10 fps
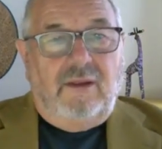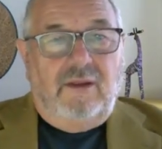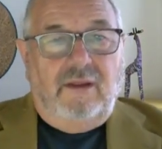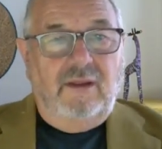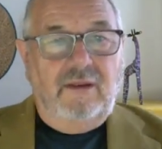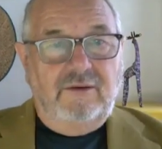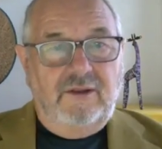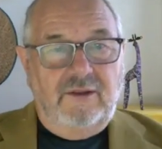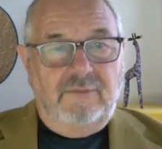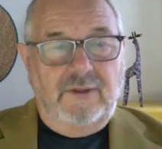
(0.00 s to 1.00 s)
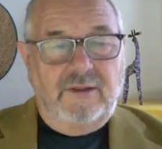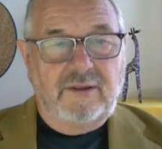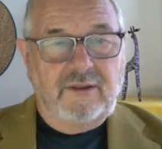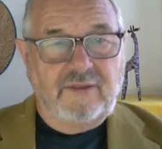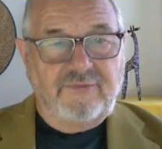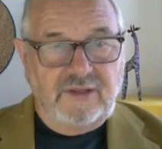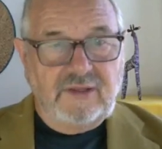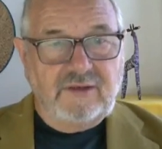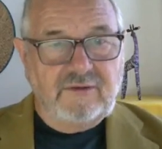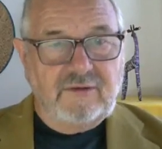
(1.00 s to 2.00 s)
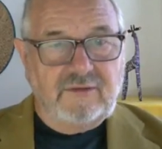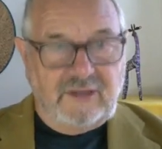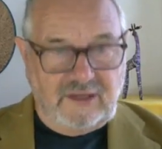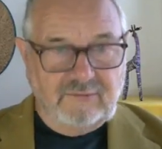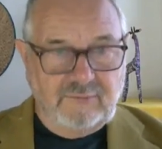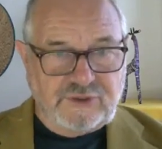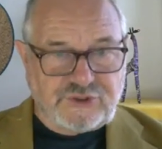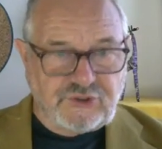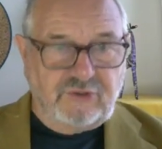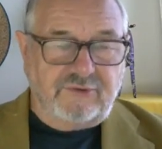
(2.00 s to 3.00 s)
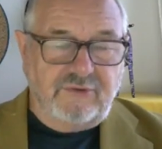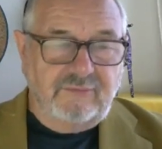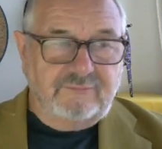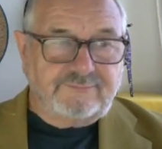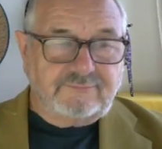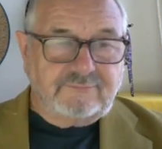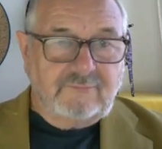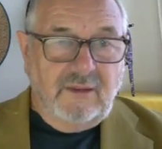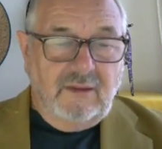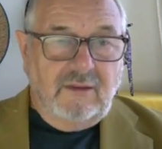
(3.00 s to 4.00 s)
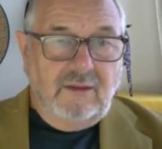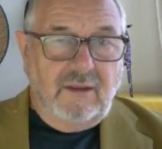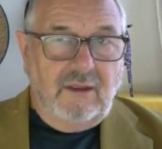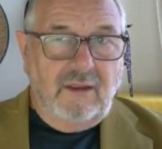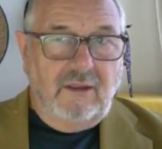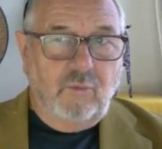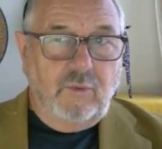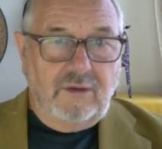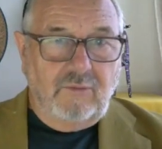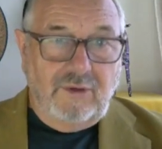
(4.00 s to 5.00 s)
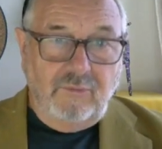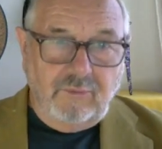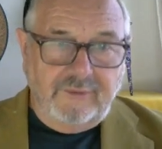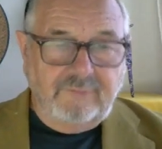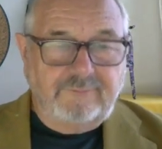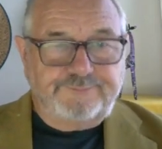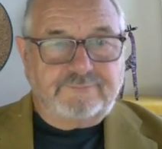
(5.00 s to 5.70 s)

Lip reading: And then the gunman shot one woman.